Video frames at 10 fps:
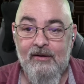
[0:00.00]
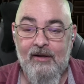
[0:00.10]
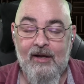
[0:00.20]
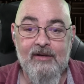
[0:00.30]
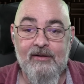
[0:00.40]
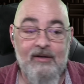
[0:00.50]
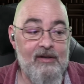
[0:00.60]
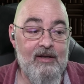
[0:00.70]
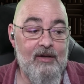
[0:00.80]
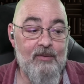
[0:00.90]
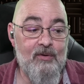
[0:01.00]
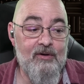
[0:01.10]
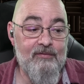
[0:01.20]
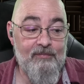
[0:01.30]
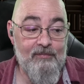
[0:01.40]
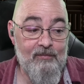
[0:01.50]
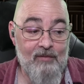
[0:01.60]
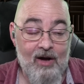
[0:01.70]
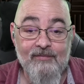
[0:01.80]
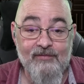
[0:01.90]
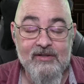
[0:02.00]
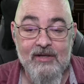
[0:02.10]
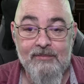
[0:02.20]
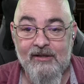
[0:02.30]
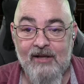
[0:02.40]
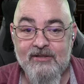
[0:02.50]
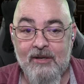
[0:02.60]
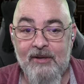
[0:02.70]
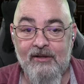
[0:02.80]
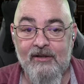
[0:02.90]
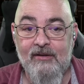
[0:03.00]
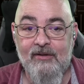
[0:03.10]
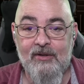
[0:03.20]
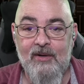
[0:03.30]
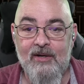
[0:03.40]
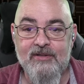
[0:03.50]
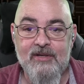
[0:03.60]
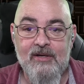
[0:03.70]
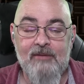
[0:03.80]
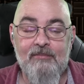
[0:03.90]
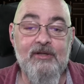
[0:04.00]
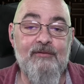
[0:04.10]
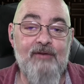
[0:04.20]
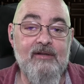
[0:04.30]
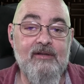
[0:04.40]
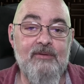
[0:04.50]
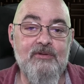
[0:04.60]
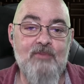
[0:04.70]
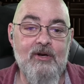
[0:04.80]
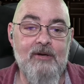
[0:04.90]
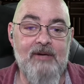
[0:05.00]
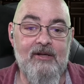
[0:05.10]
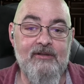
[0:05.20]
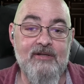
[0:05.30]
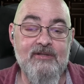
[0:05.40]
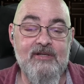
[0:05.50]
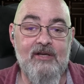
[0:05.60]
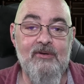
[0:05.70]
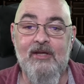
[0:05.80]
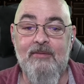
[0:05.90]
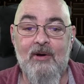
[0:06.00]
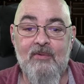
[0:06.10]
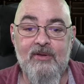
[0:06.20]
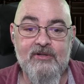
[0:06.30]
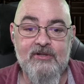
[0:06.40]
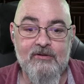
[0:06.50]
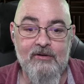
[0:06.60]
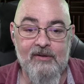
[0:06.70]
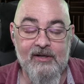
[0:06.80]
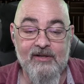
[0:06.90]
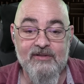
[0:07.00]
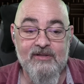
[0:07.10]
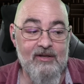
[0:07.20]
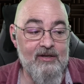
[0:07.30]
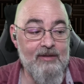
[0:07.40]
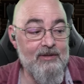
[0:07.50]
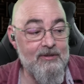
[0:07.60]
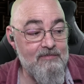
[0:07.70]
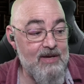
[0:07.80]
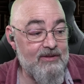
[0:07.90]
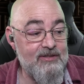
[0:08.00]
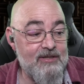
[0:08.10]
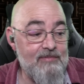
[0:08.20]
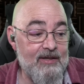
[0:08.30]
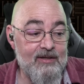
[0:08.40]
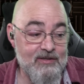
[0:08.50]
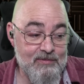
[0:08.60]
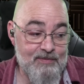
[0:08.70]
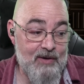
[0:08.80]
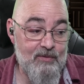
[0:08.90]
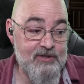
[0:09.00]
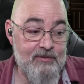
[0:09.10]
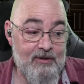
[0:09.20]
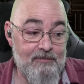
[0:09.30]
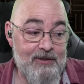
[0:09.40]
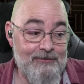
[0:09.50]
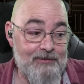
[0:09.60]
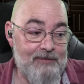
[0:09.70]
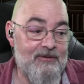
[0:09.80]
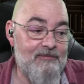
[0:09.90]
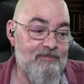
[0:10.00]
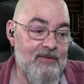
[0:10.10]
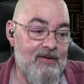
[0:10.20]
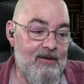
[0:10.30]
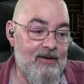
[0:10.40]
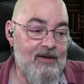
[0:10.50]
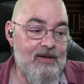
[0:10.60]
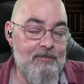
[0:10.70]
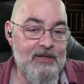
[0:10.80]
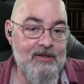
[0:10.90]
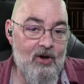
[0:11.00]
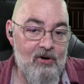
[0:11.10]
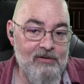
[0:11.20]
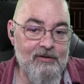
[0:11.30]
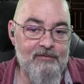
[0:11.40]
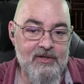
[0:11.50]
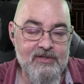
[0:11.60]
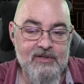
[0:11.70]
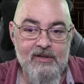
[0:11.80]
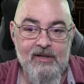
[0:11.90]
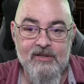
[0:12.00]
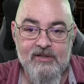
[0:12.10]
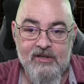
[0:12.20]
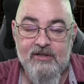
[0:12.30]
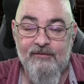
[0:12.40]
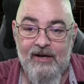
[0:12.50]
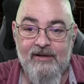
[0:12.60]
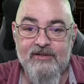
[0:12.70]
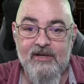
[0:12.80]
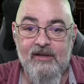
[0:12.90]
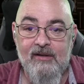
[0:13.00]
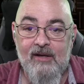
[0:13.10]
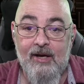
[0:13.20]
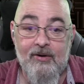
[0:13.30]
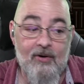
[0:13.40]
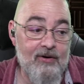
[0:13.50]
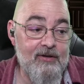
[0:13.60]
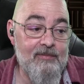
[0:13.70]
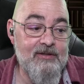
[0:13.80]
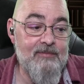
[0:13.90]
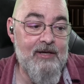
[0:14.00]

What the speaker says: and it would have obviously been less compelling than it was. But the fact that it was more compelling doesn't tell you anything about whether it's true, and it doesn't tell you anything about the methods and mechanisms by which it compelled people. But all of this is just a fallacy, an argumentum ad